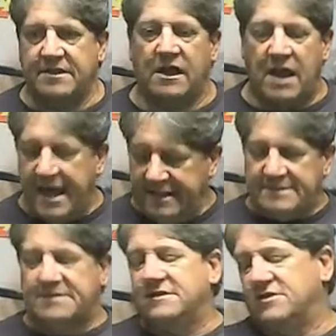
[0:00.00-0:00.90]
the
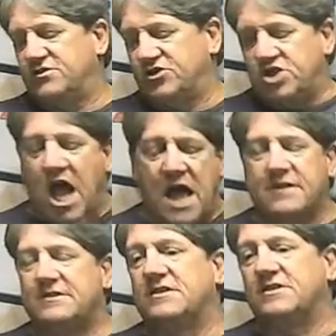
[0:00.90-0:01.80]
lights, the
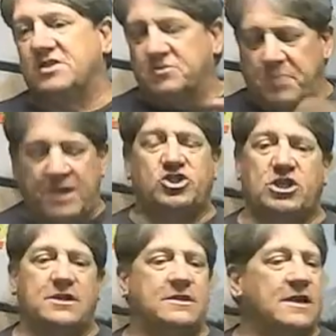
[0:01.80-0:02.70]
shocks, the
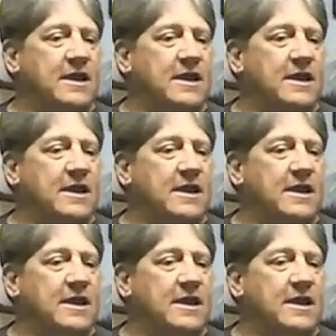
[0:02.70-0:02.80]
suspension,